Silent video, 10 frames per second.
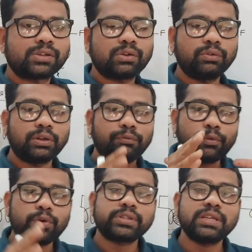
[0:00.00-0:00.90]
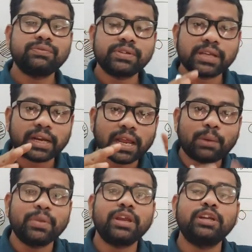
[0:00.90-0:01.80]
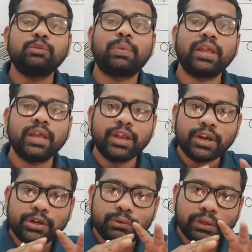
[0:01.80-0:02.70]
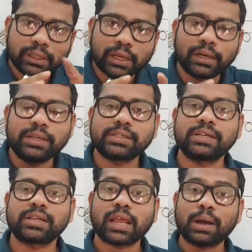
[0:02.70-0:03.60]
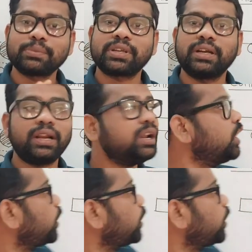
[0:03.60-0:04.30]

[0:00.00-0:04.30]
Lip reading: So the forces which are coming into play during the collision comes under